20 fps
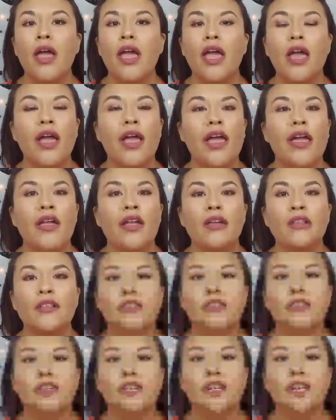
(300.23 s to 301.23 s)

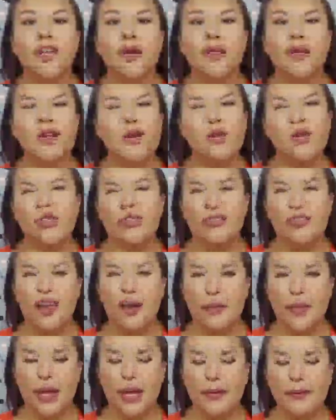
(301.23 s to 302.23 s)
And but it wasn't
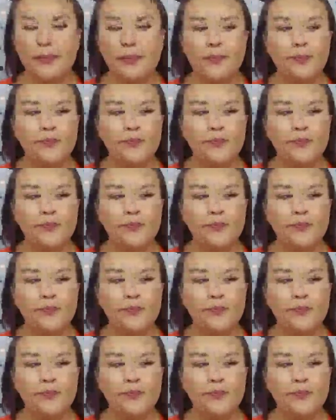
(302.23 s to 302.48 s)
that bad.